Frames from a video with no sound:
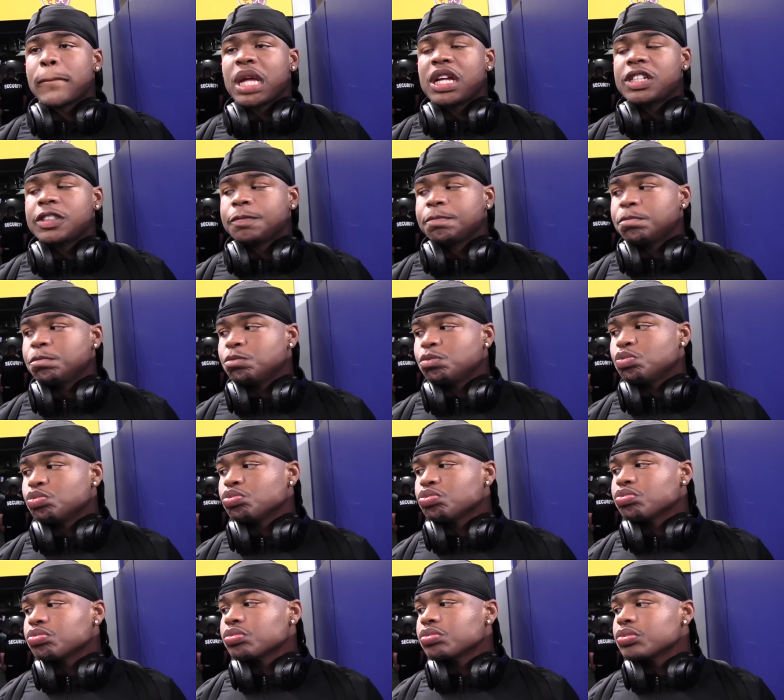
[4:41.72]
What changed when they
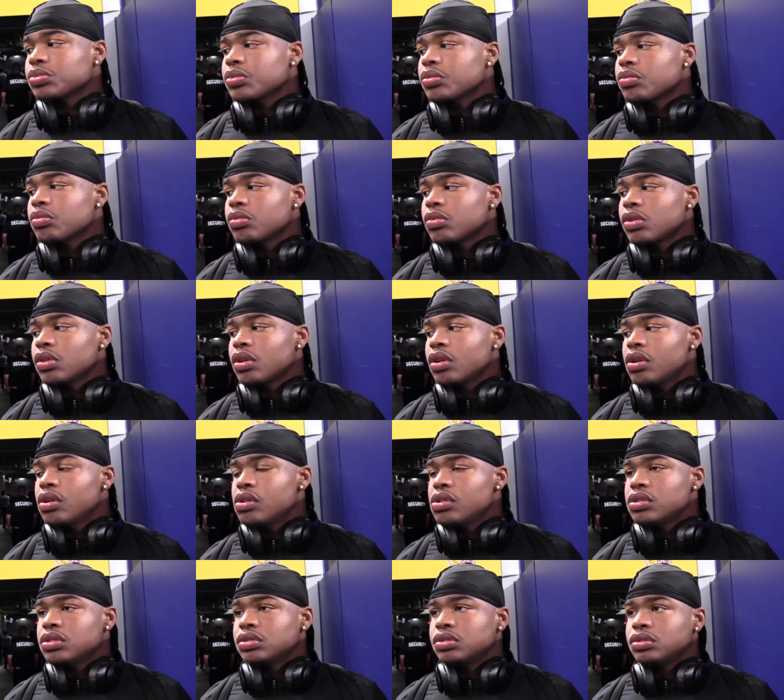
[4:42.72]
changed quarterbacks
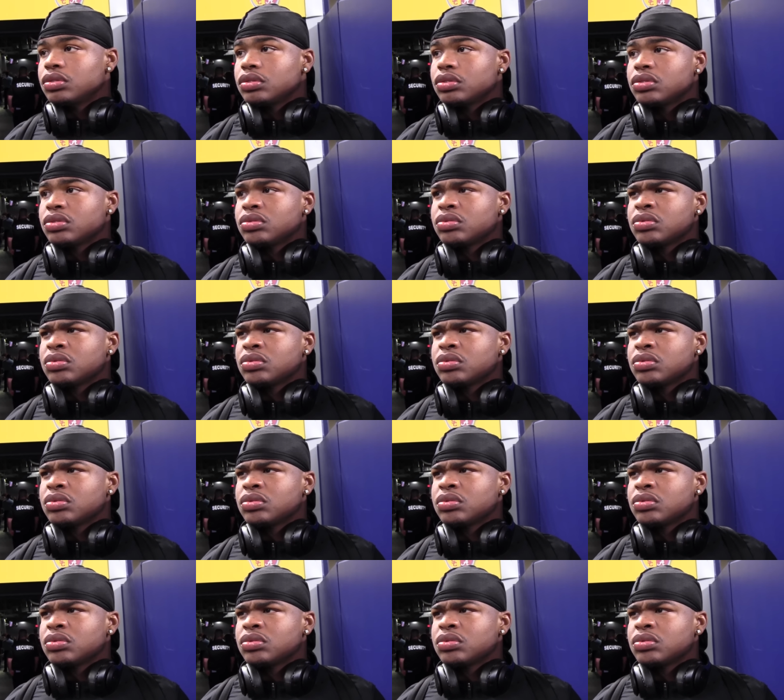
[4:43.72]
and put him number